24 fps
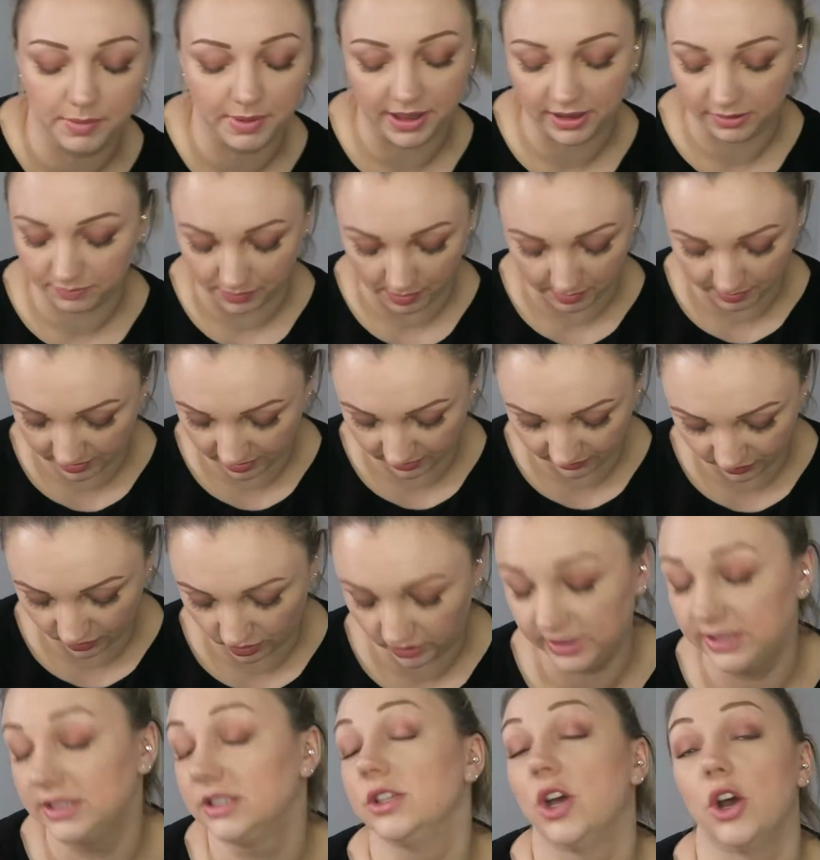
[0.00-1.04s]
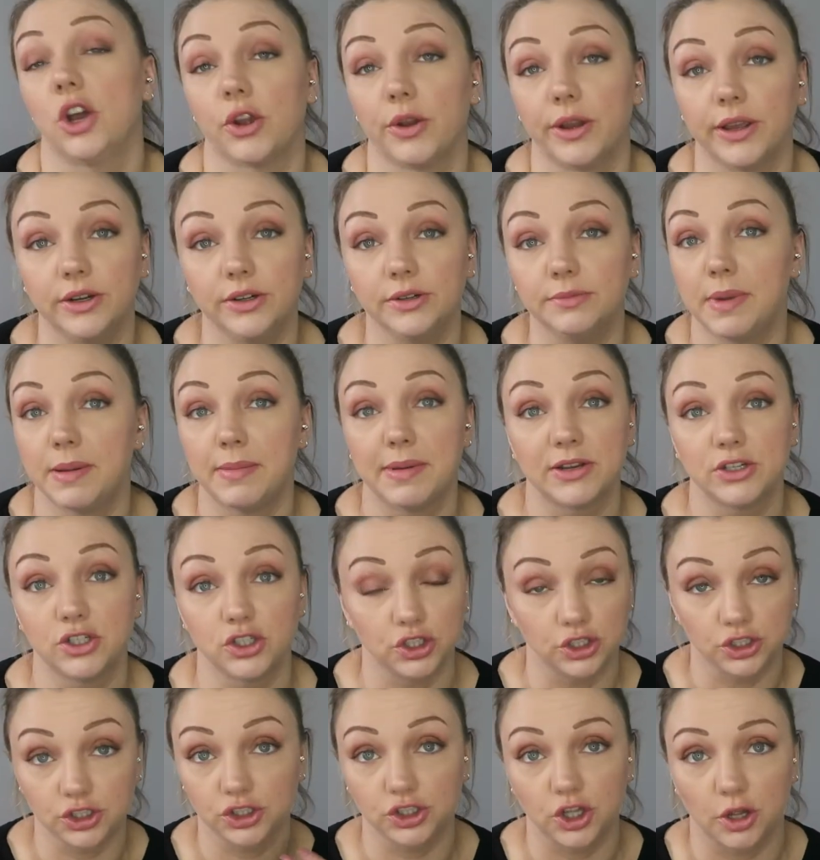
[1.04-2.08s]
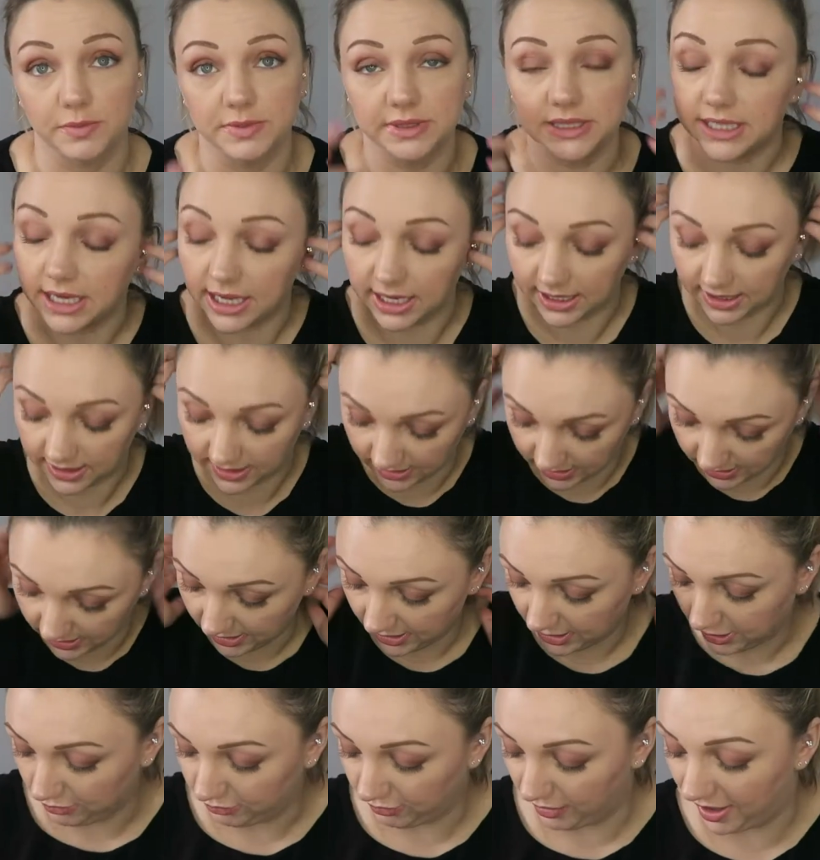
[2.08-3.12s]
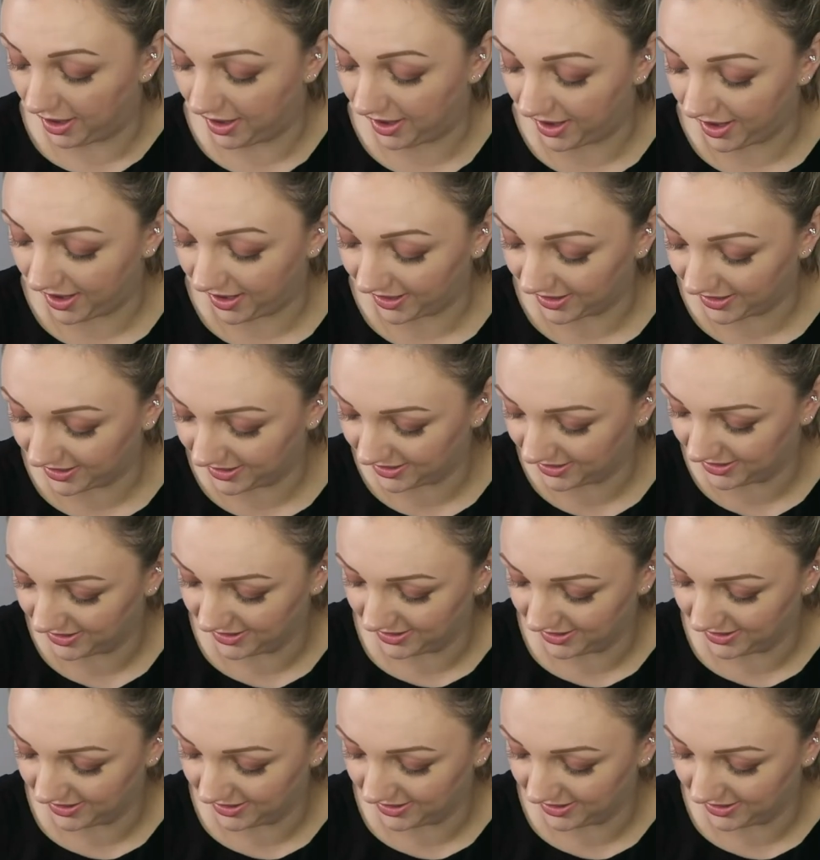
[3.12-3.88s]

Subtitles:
my bath bomb on the floor. It's not going good. Maybe I should just stop today. Right.